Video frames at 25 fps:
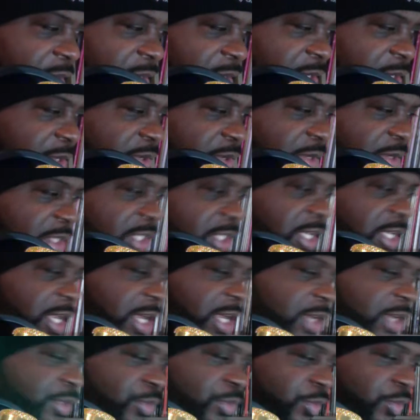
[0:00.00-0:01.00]
I was like,
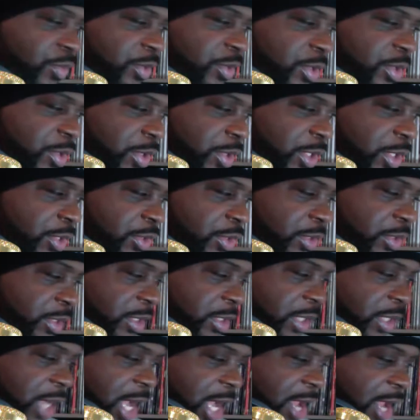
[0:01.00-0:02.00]

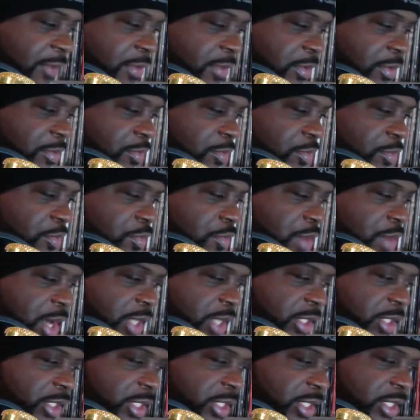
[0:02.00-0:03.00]
I haven't
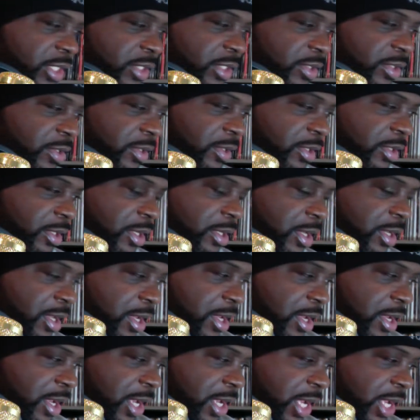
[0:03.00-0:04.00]
watched these
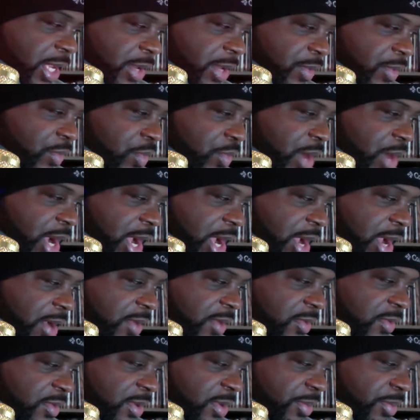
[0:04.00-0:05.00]
in a
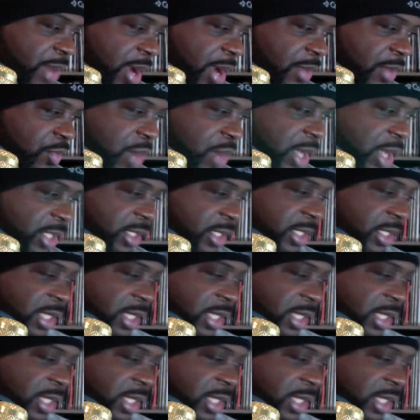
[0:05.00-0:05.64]
while. I probably watched it